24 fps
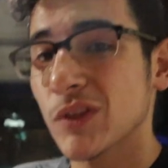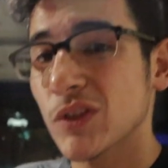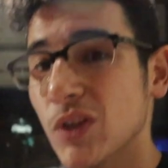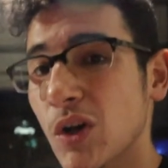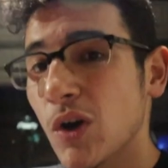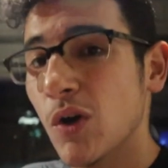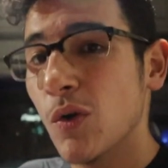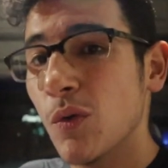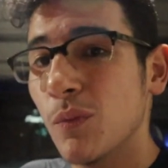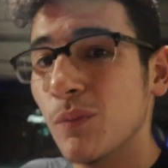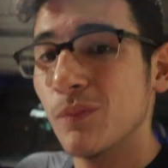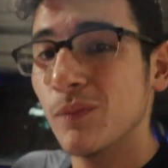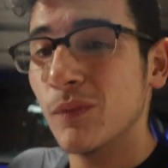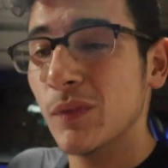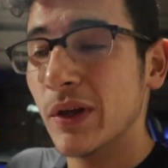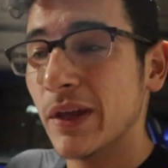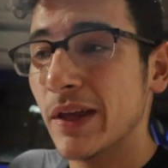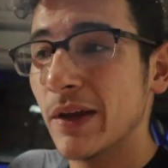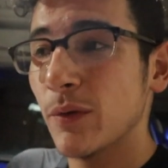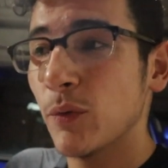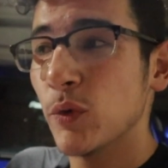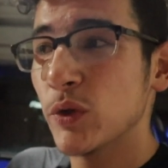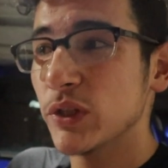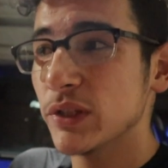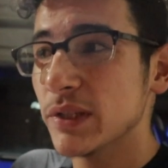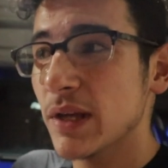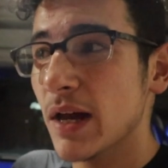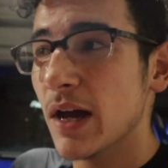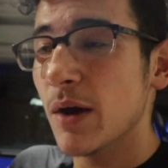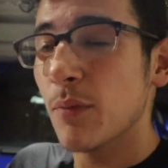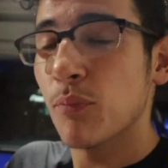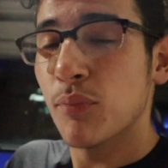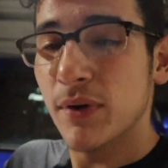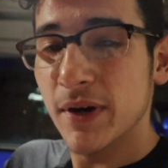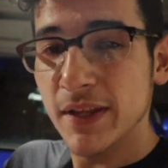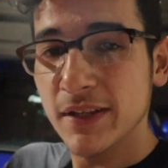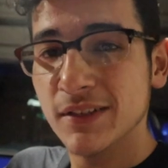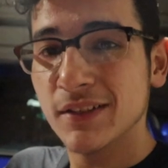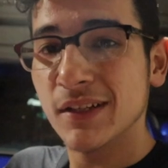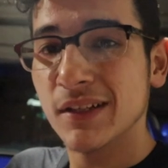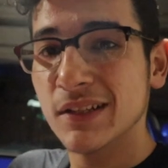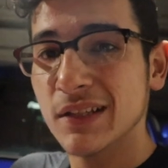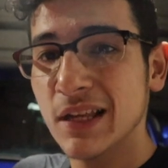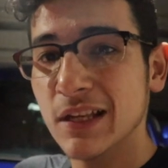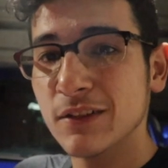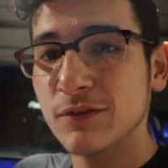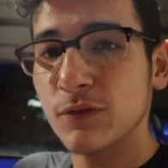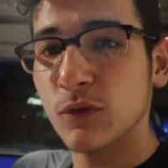So it was uh, pretty
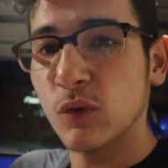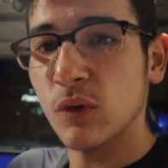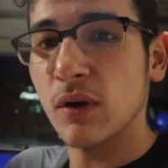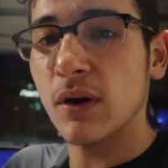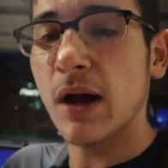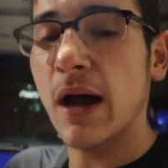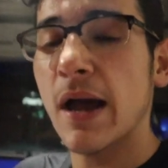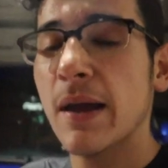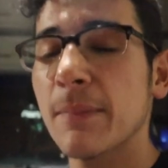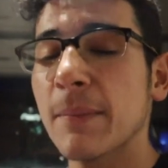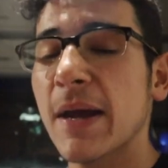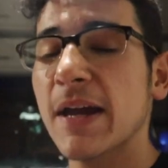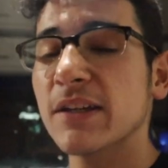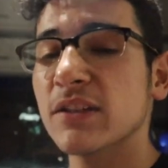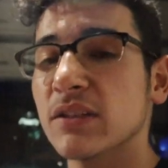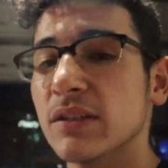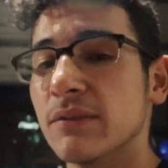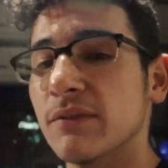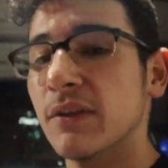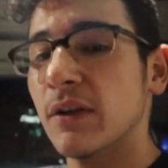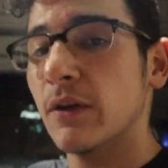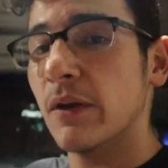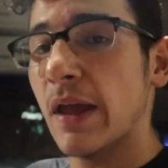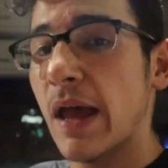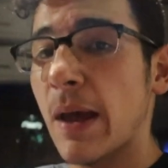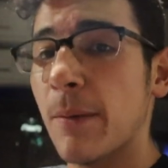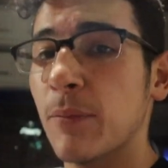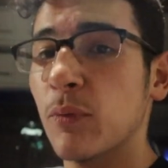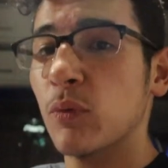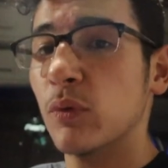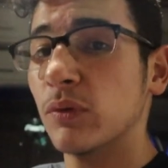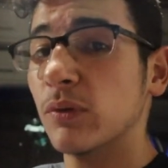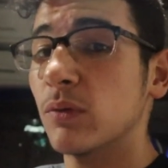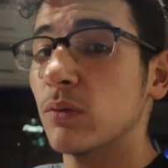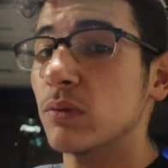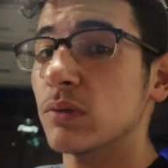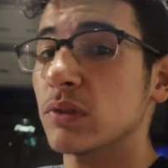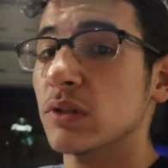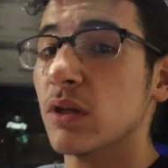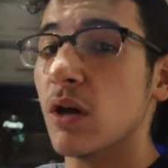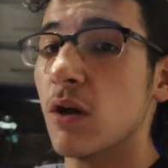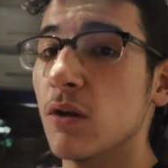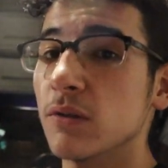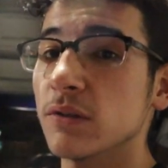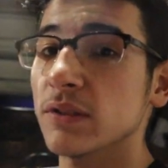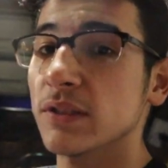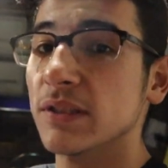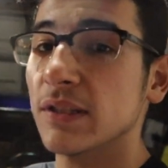successful. I'm actually very happy with the
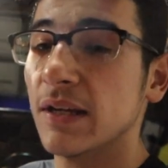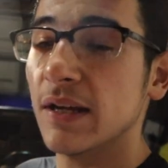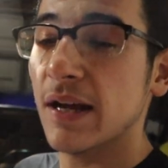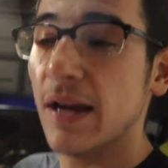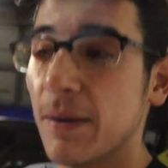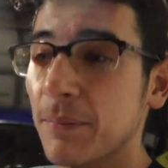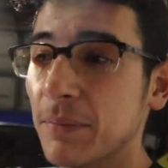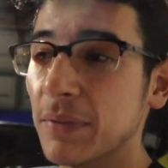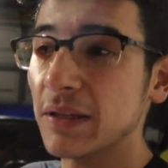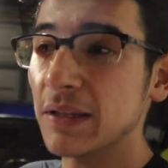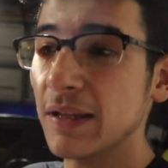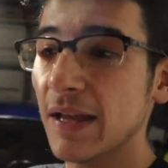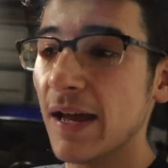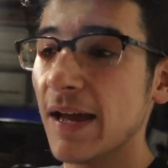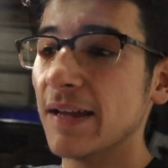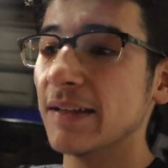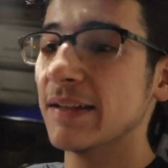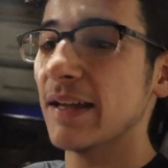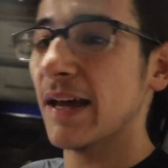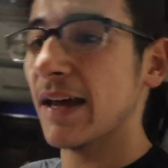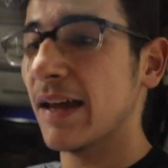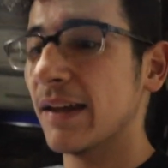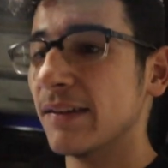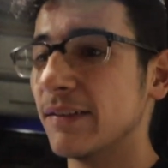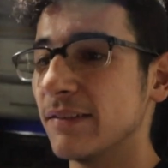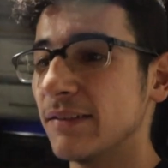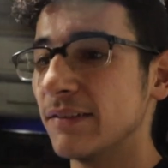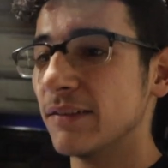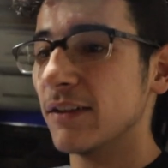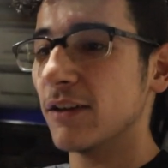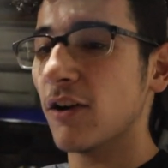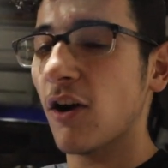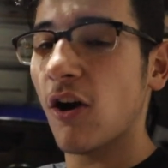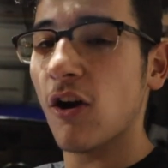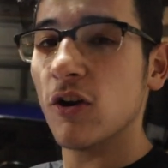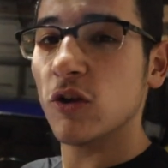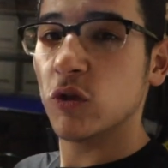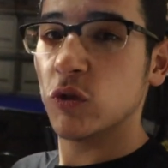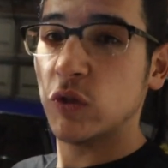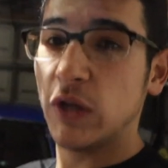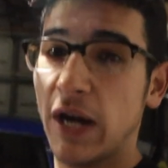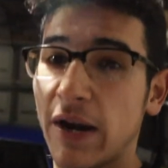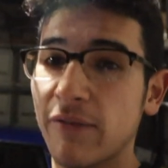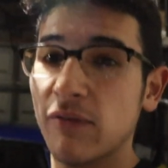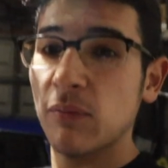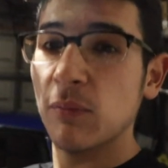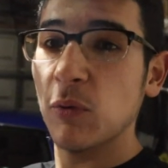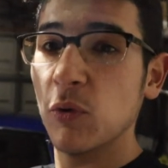results. I'm glad that the car is
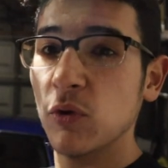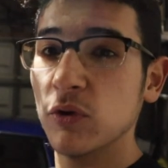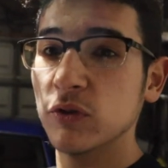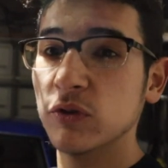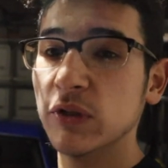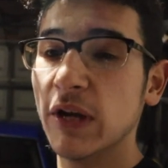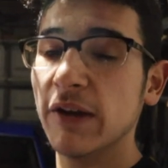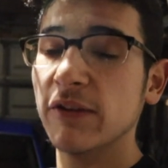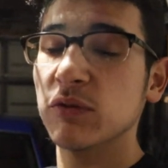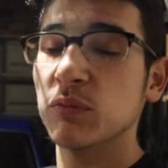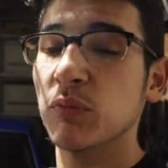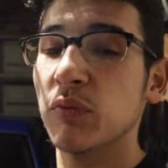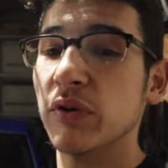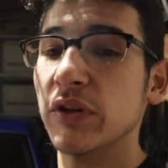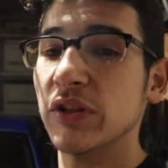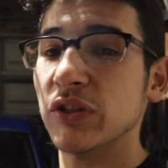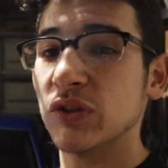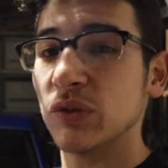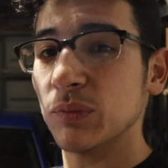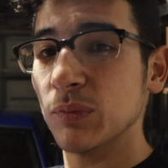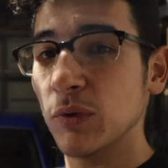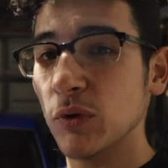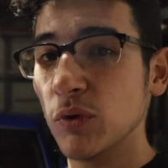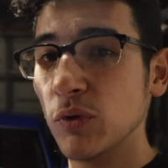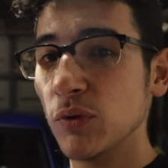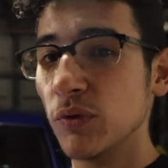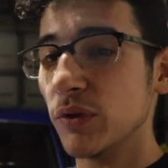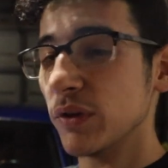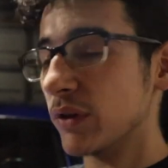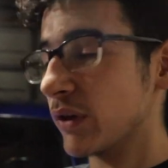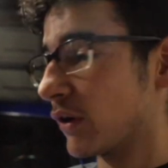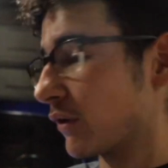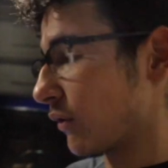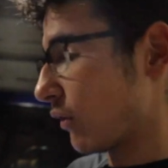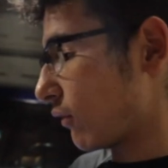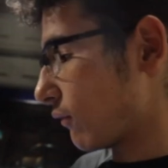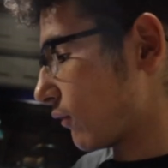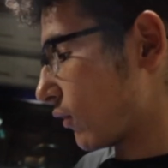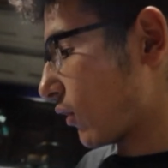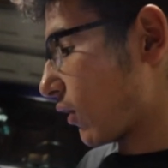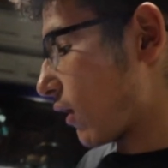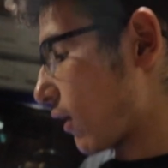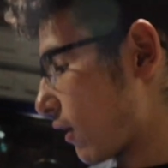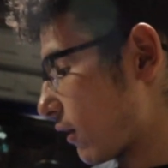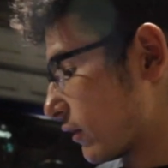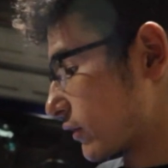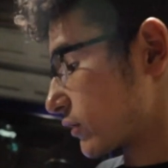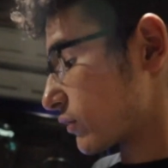drivable. It drives pretty smooth, you know,
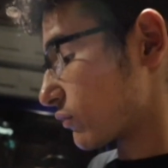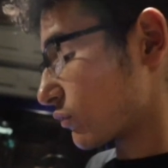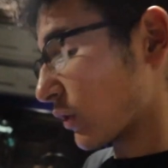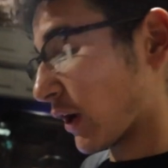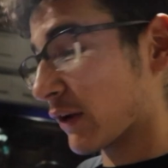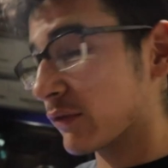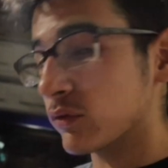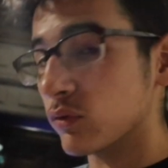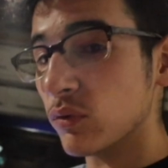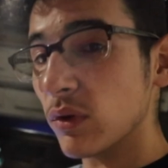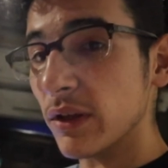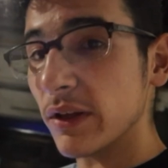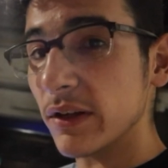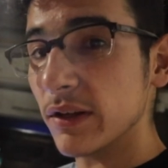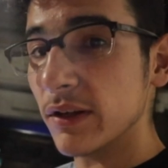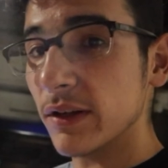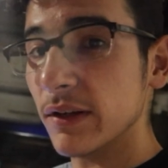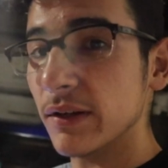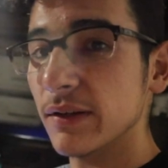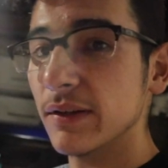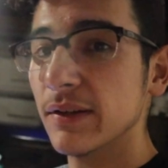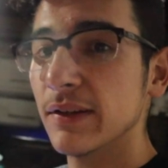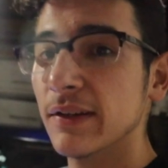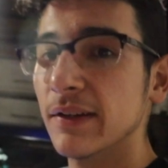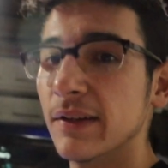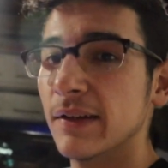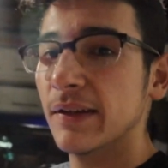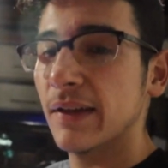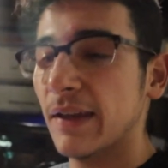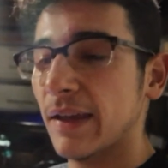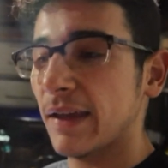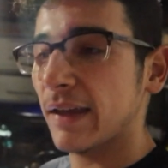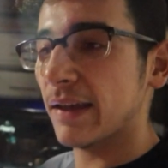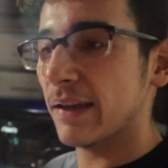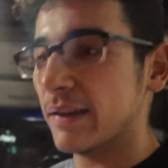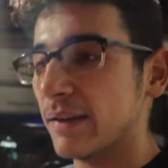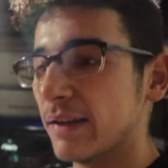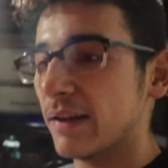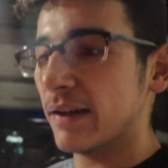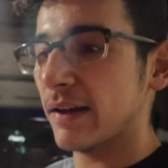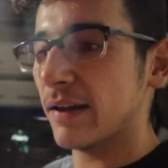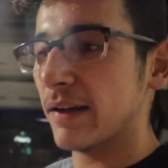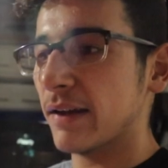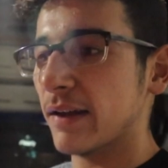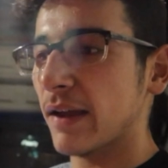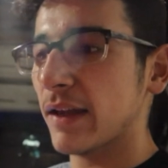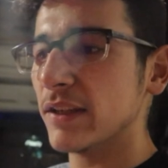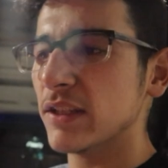overall it drives really good and uh,
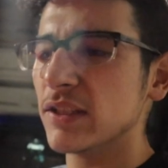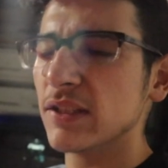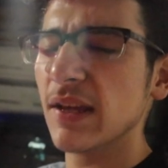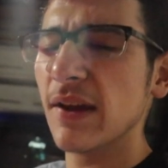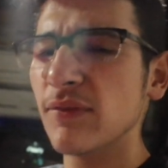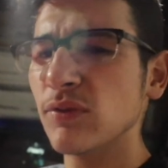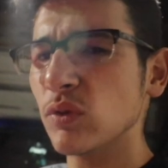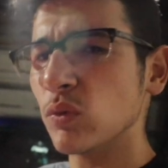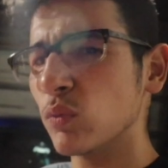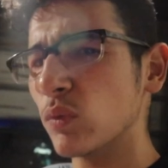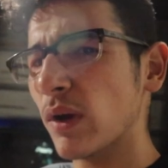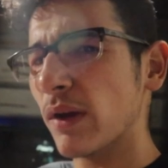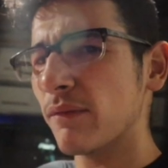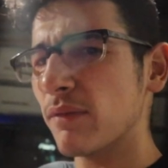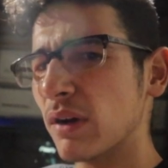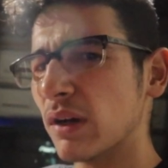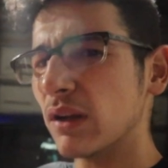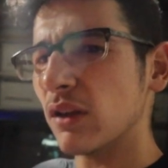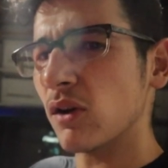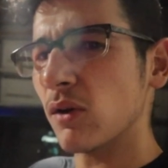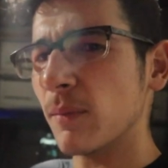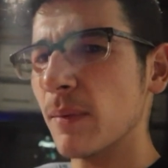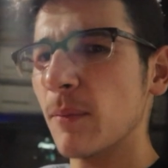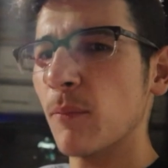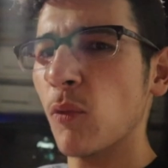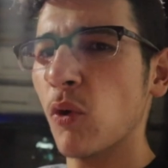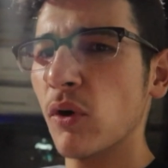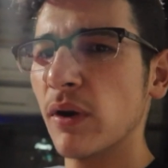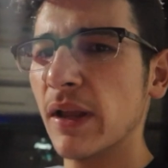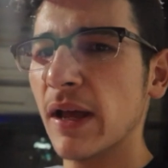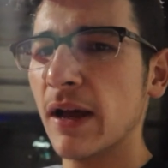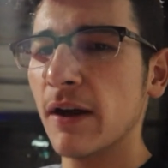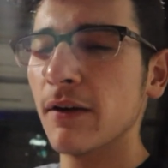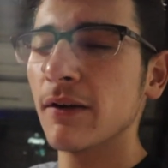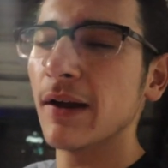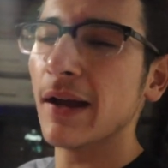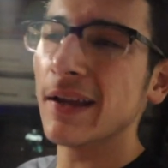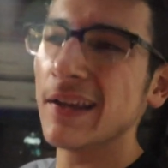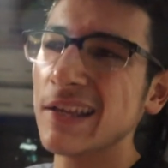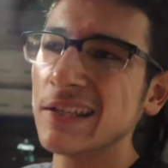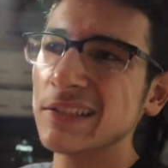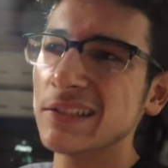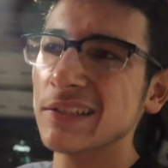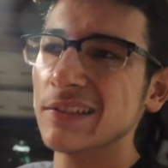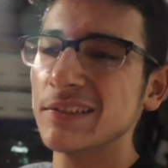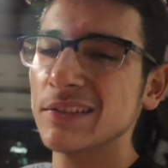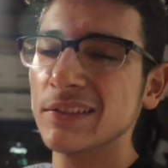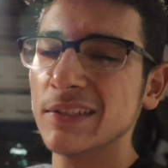I just have to rev it a little bit more now, I
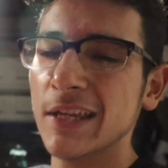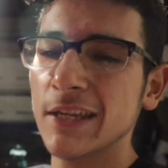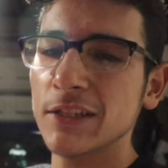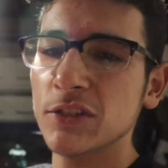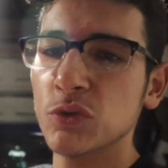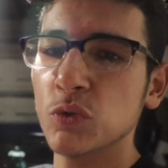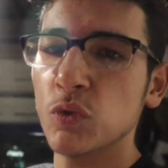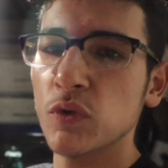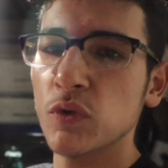guess because stage